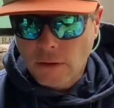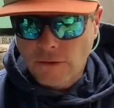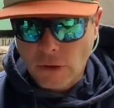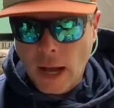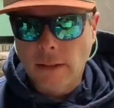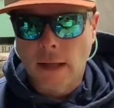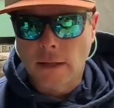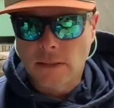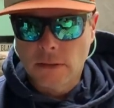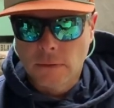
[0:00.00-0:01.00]
fly
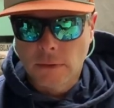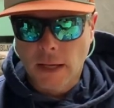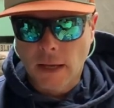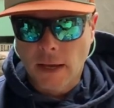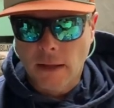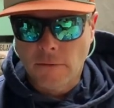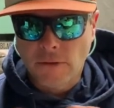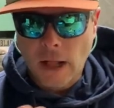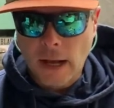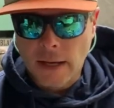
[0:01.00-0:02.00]
lines and
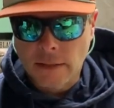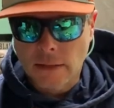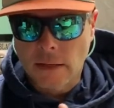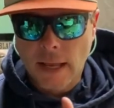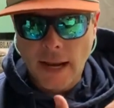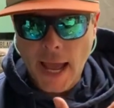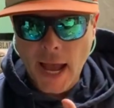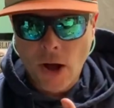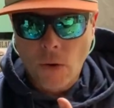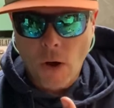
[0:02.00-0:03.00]
flies and
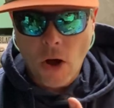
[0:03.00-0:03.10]
how